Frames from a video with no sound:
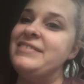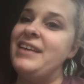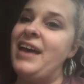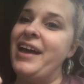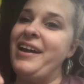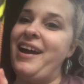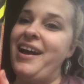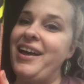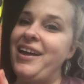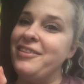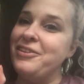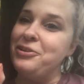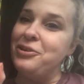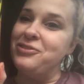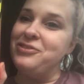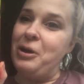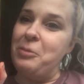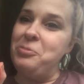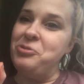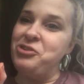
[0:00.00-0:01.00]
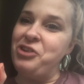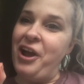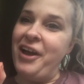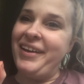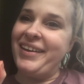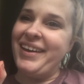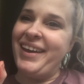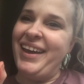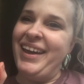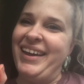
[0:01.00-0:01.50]
got a little dump
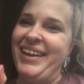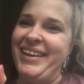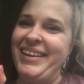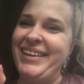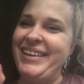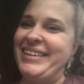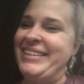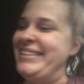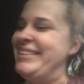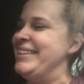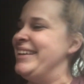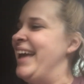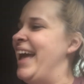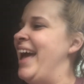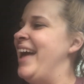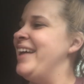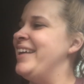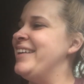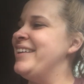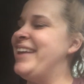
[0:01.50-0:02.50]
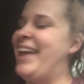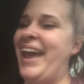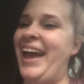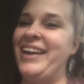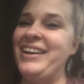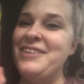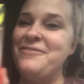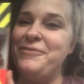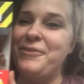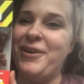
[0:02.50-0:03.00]
truck
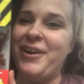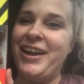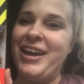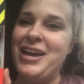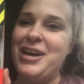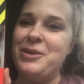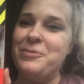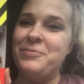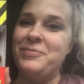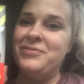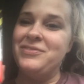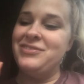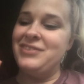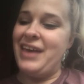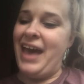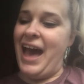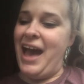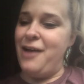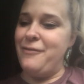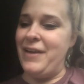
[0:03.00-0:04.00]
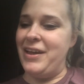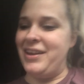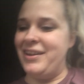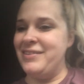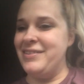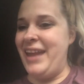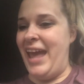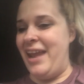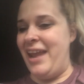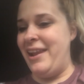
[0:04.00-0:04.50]
candy for him to have at
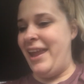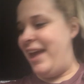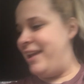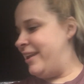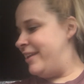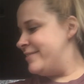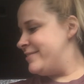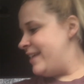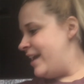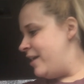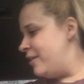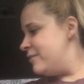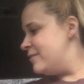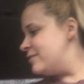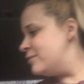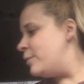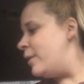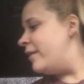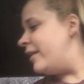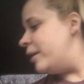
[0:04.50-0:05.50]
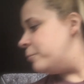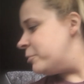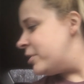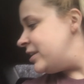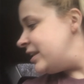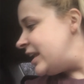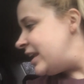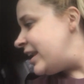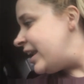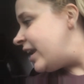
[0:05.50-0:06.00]
Nana's house while I'm
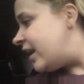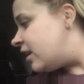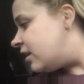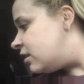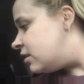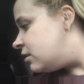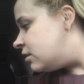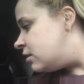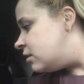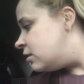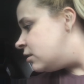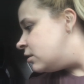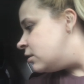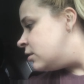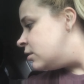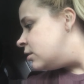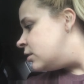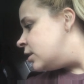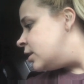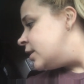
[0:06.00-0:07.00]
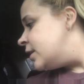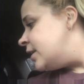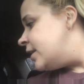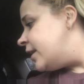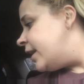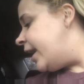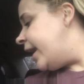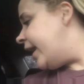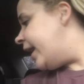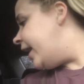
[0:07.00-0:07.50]
cleaning.
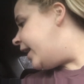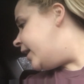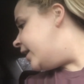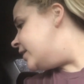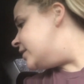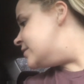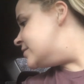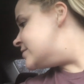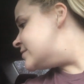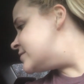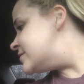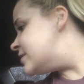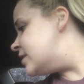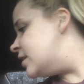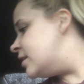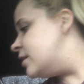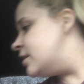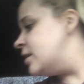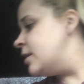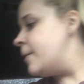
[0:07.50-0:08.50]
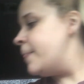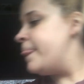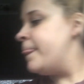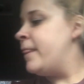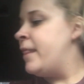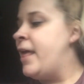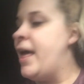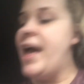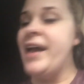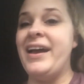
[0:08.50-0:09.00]
And
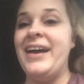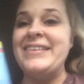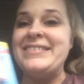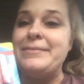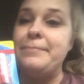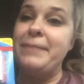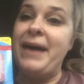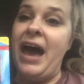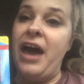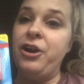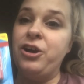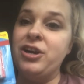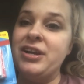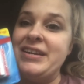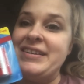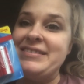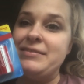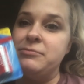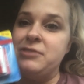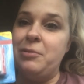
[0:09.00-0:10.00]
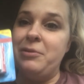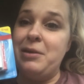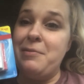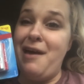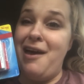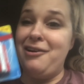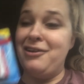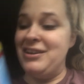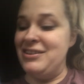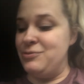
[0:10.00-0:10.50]
got some batteries, some AA
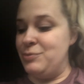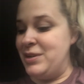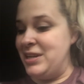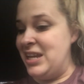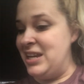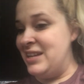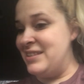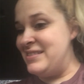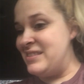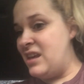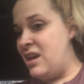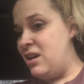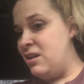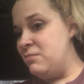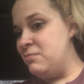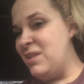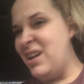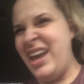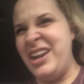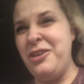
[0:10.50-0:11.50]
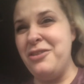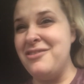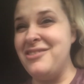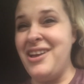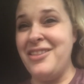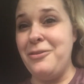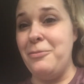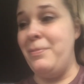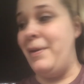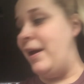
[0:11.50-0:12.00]
batteries. We needed some. I know they're
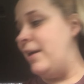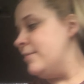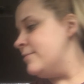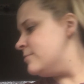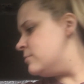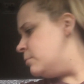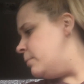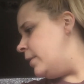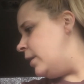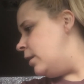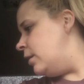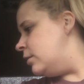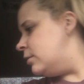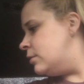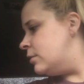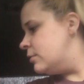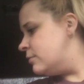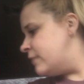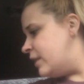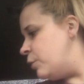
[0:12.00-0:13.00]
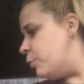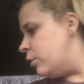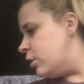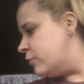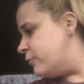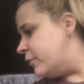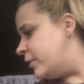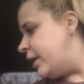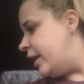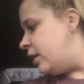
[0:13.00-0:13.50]
not the best, but they work
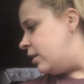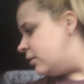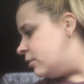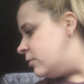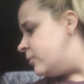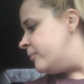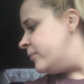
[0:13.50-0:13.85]
for now.